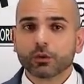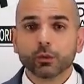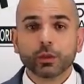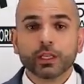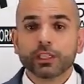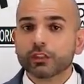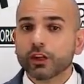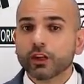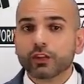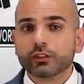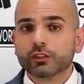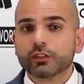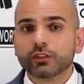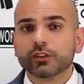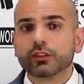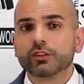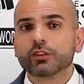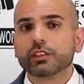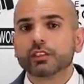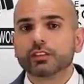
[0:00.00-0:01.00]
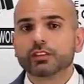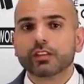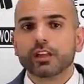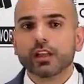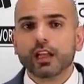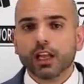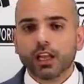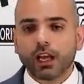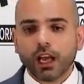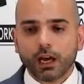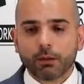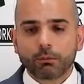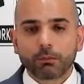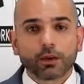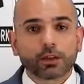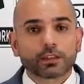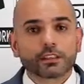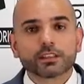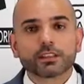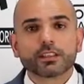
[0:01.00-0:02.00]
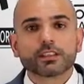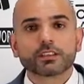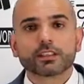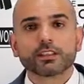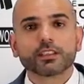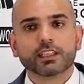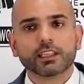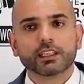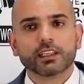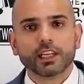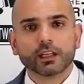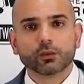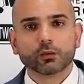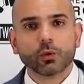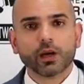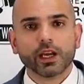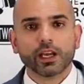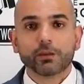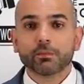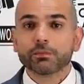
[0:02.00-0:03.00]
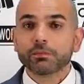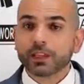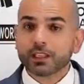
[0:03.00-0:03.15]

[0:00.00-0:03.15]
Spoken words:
We don't do this consistently that way.